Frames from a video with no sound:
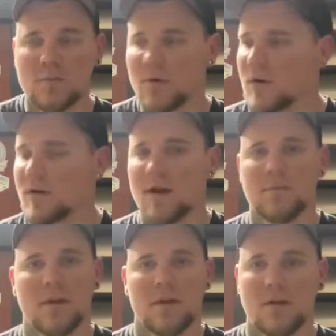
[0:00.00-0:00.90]

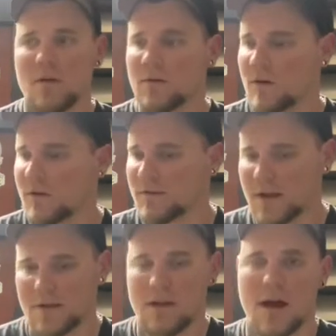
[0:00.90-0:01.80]
programs that can go across
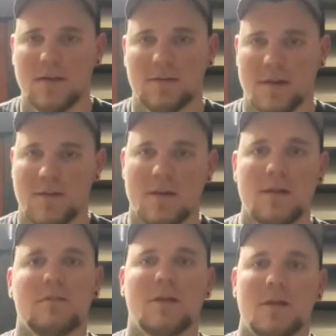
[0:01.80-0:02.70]
state lines. Like
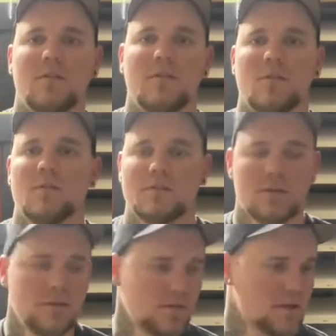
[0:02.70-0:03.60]
this is huge.
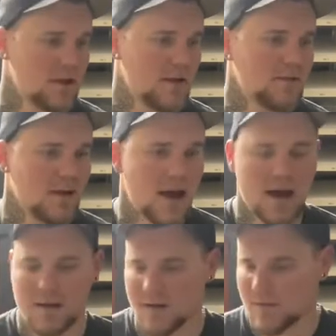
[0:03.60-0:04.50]
This is the Lacey
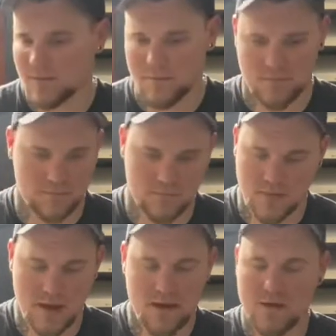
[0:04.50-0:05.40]
Act. It's
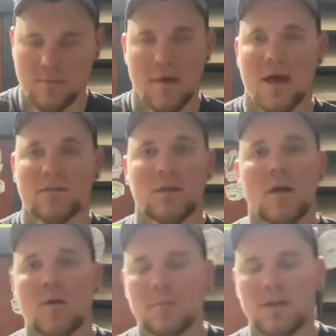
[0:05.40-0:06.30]
it, it's a mess.
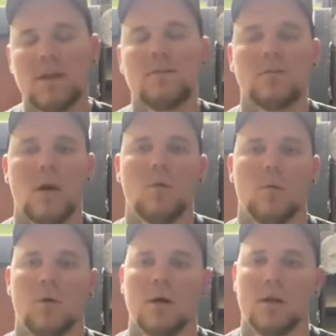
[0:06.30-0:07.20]
Please go
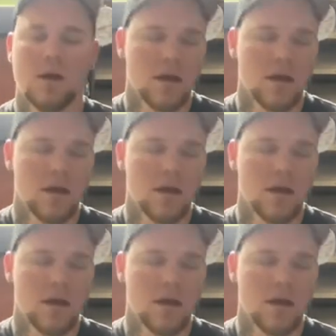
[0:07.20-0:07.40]
on,